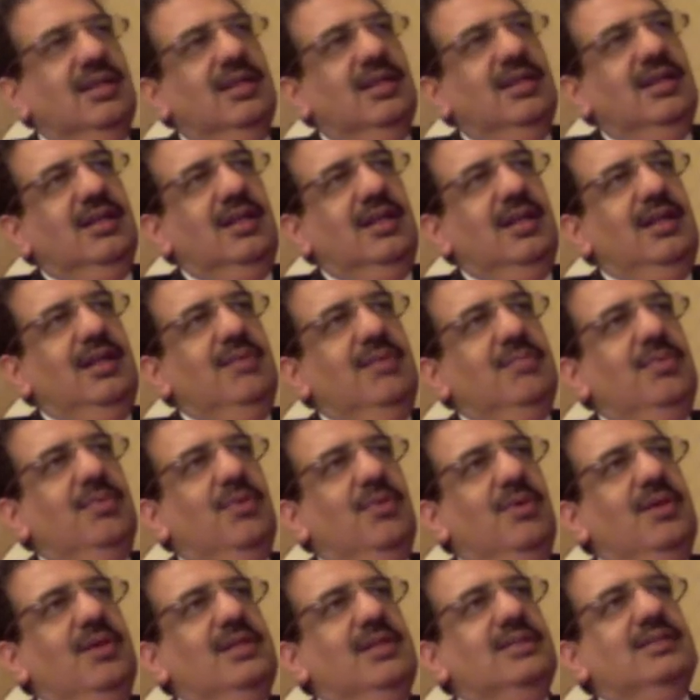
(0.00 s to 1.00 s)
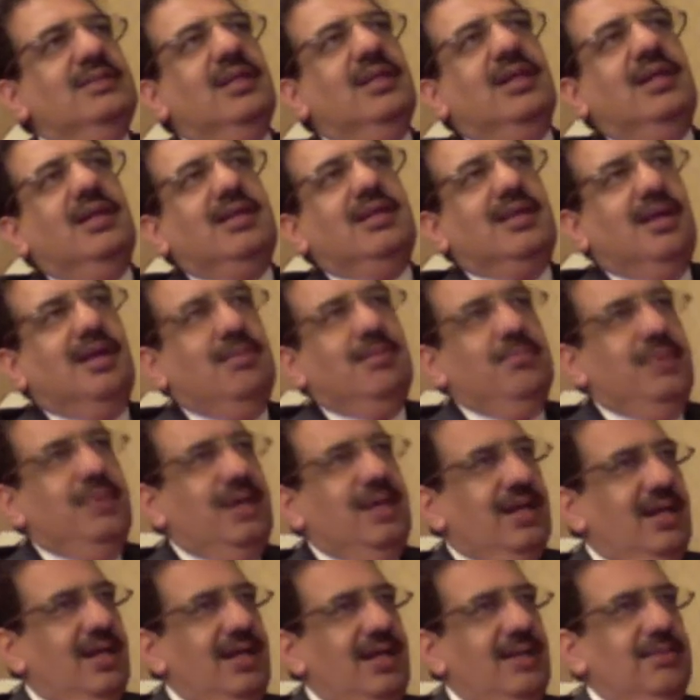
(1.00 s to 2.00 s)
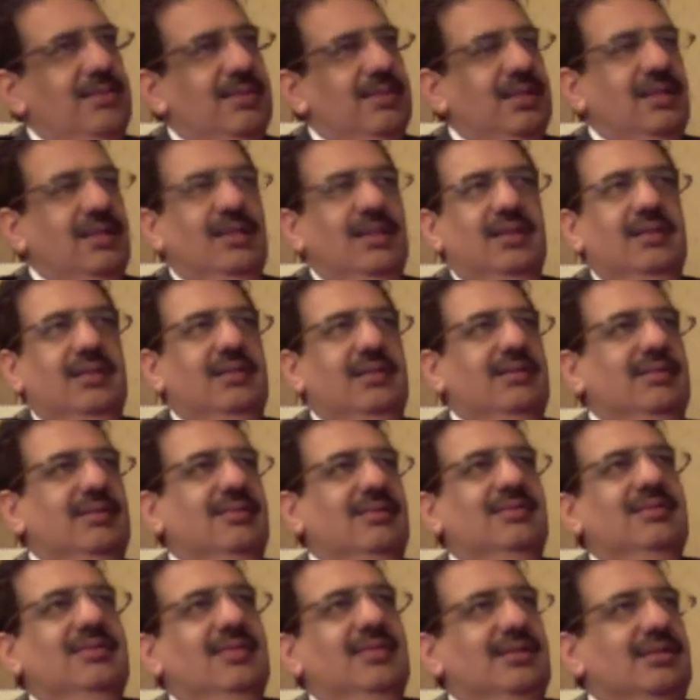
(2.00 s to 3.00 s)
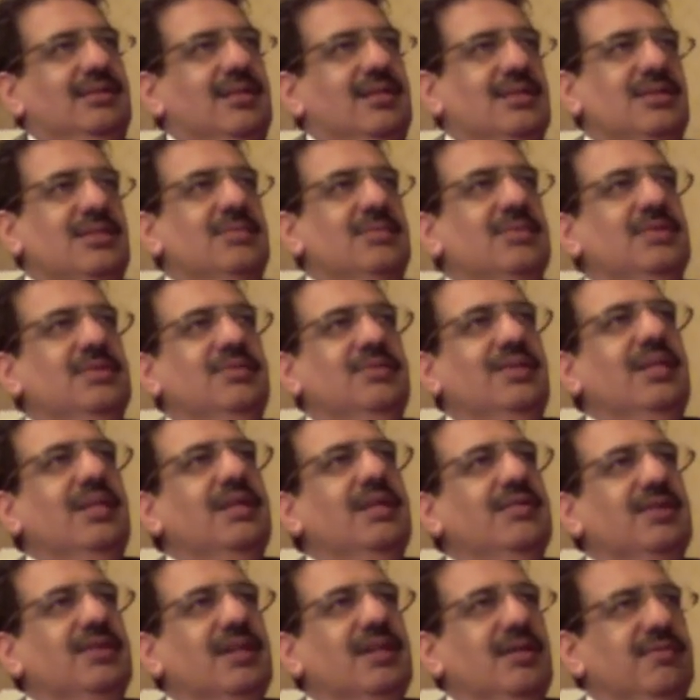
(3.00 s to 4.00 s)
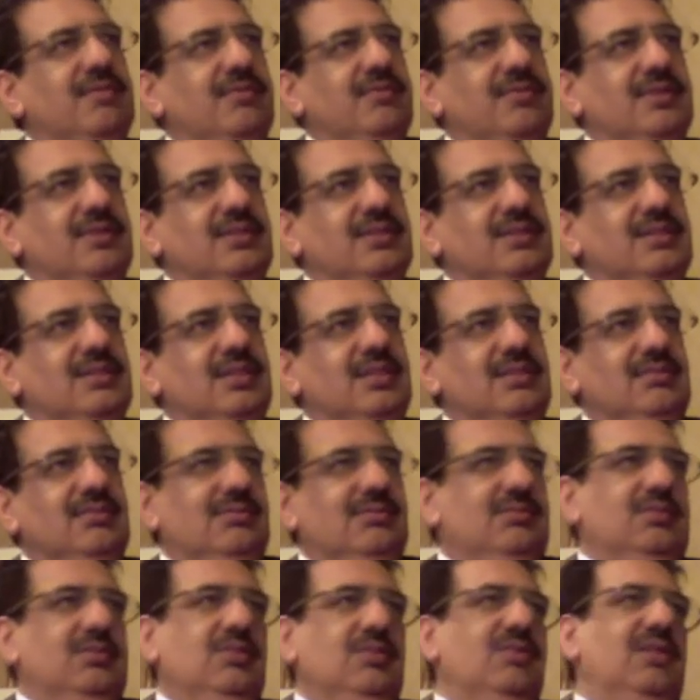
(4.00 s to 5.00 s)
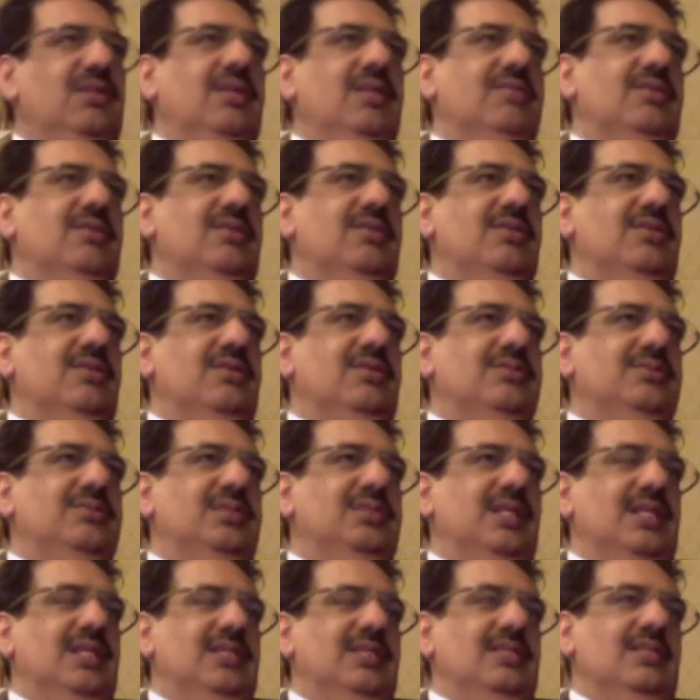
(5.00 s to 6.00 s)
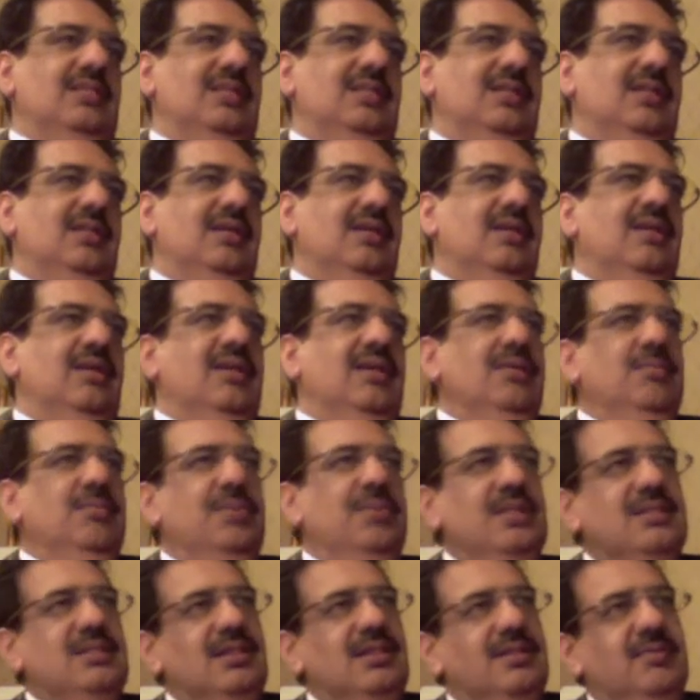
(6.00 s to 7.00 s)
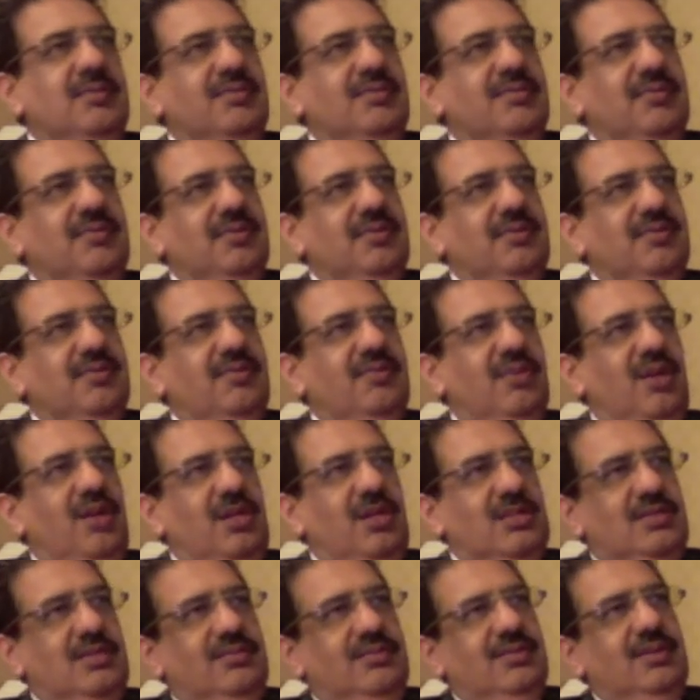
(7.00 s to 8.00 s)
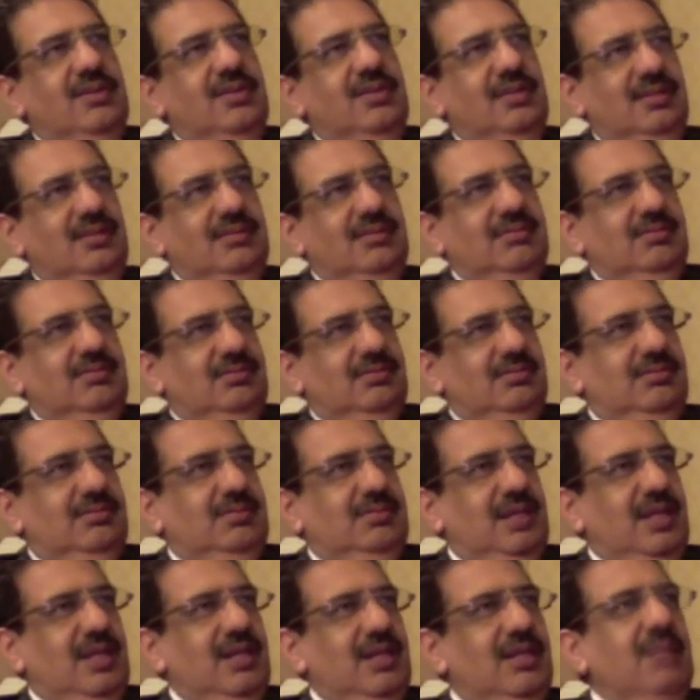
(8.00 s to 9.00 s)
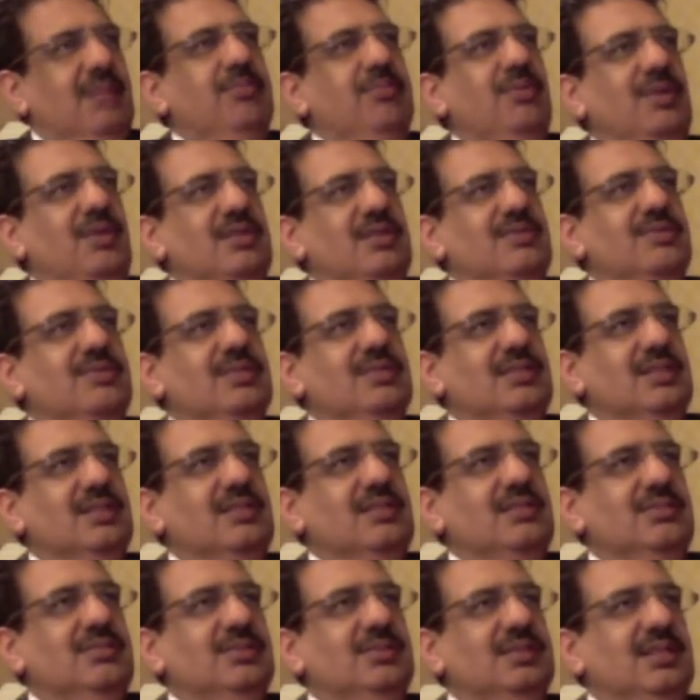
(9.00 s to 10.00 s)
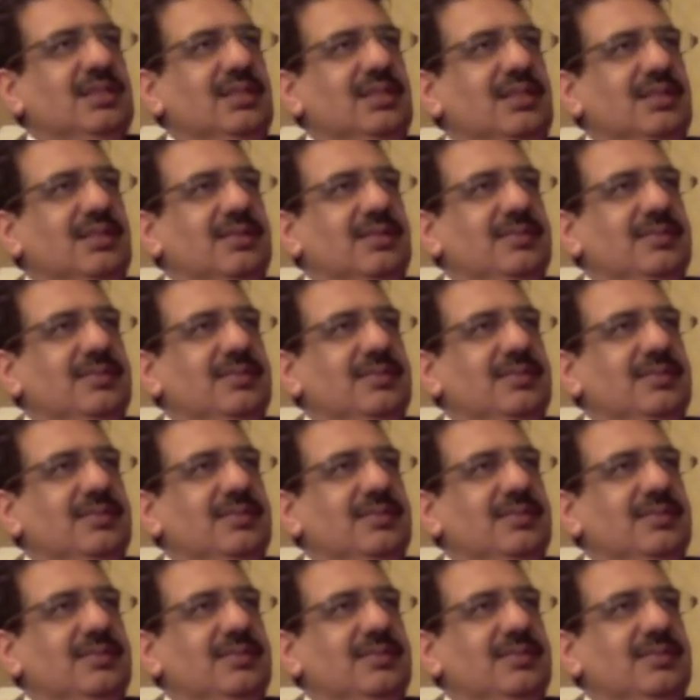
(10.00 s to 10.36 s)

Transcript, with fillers: and employees are come behind me, then you know customers will never come first, and you will never grow. So that's the basic philosophy behind employees first, customer second.